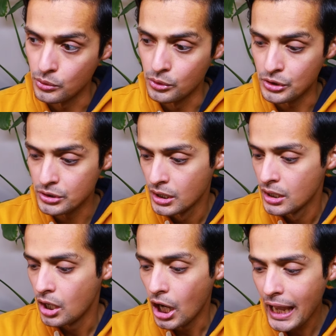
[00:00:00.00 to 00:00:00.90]
Or
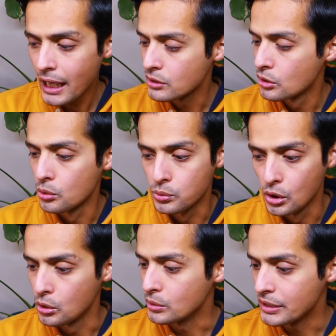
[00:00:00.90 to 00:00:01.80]
I had no
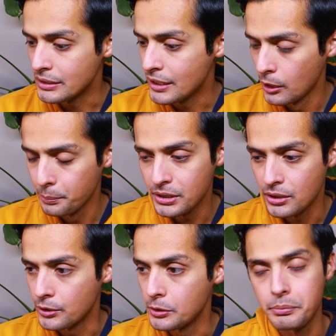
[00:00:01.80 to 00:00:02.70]
role in helping
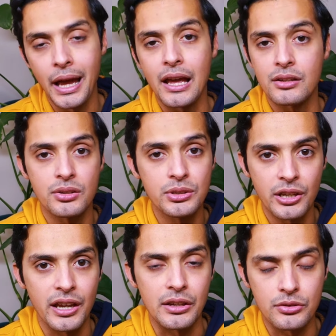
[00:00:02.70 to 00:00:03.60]
her pass her
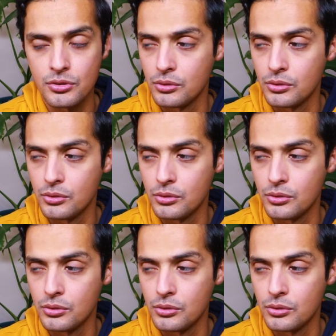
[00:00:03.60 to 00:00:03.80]
test.